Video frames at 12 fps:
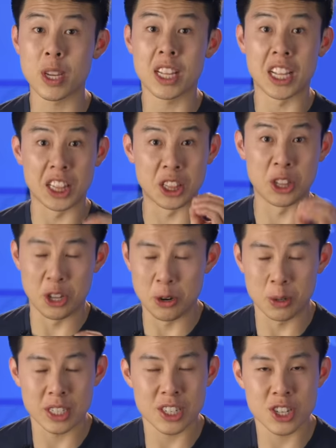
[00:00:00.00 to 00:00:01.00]
We
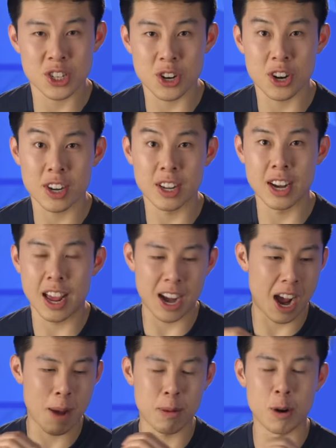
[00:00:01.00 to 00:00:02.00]
literally just started,
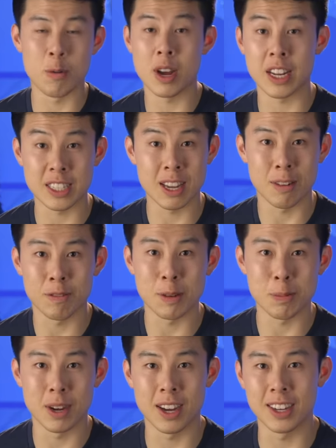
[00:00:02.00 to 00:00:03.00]
and I'm already 10
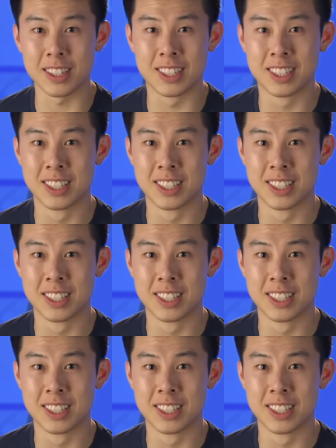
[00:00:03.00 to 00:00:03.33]
feet behind.